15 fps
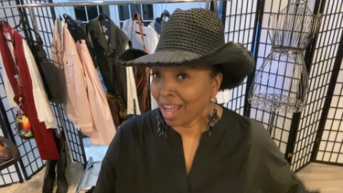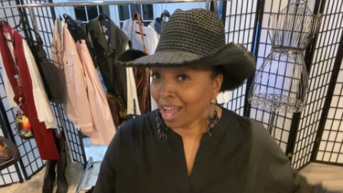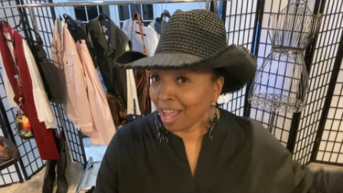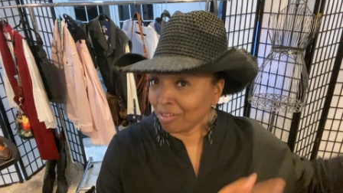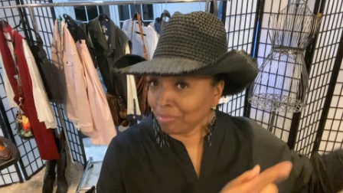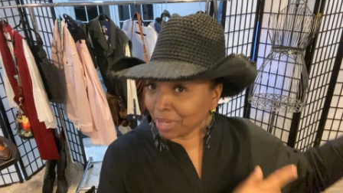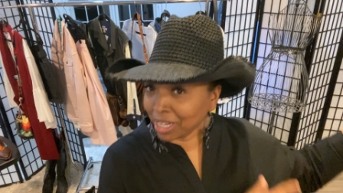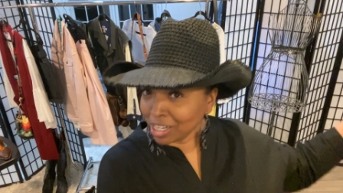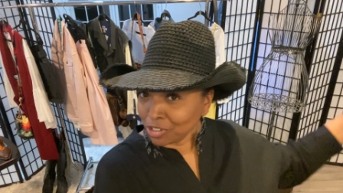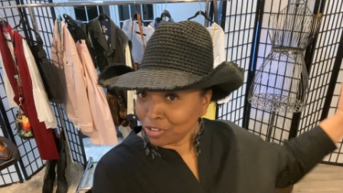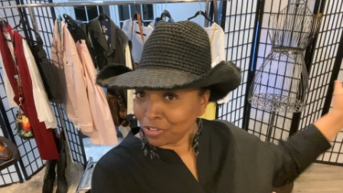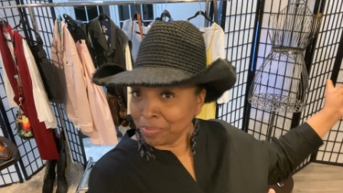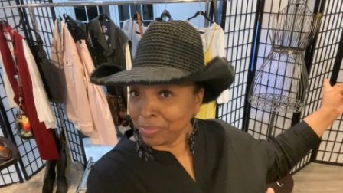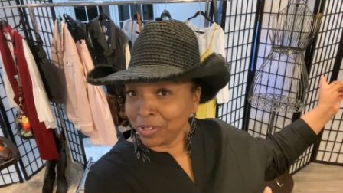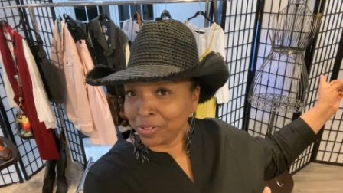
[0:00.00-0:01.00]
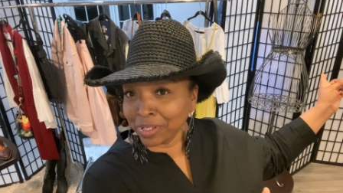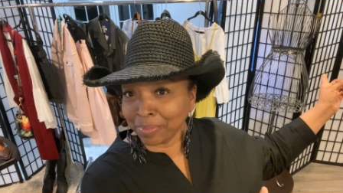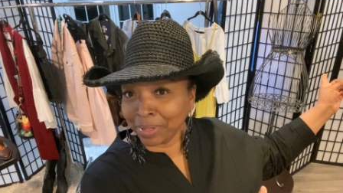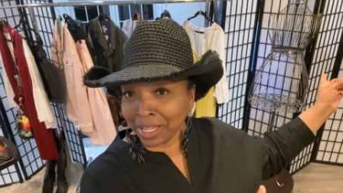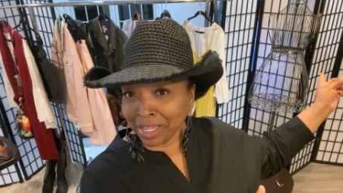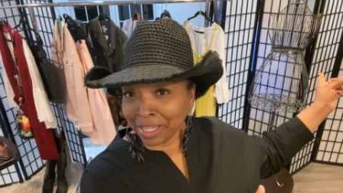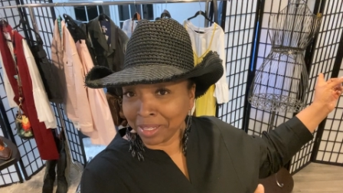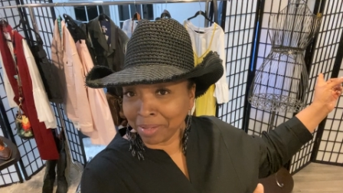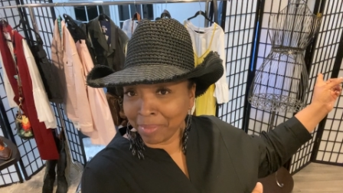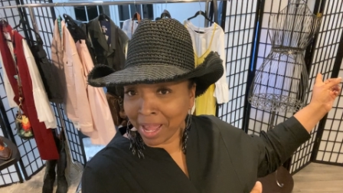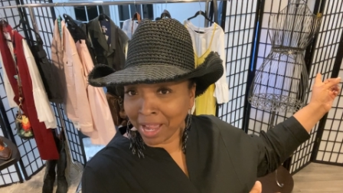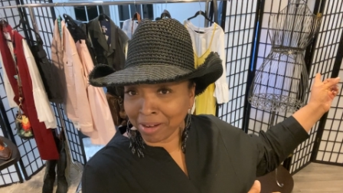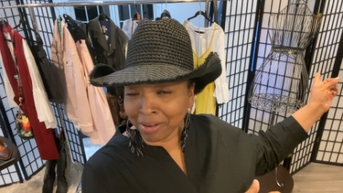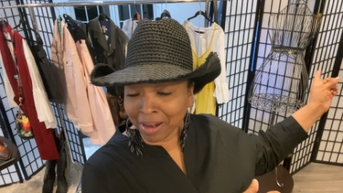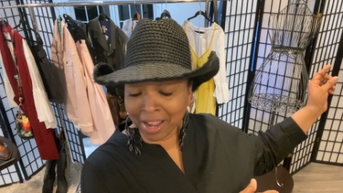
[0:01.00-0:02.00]
I have my country music playing in the
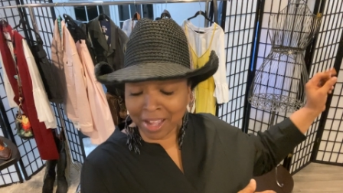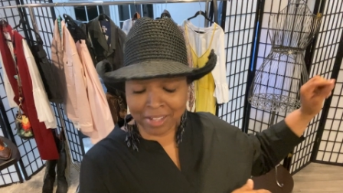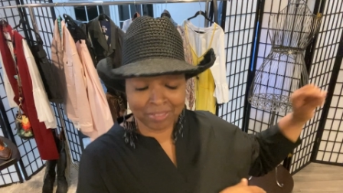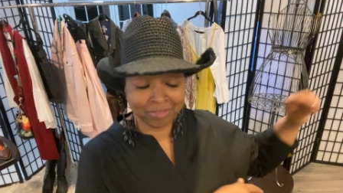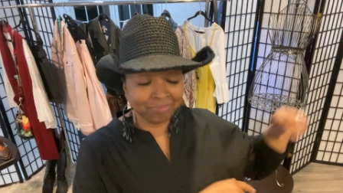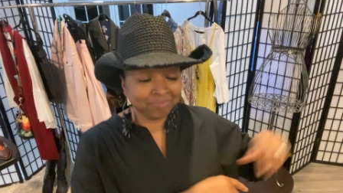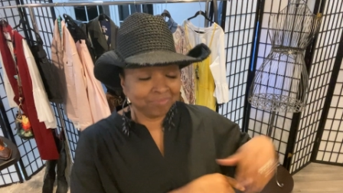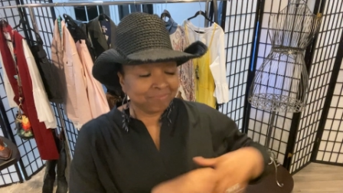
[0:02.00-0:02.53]
background.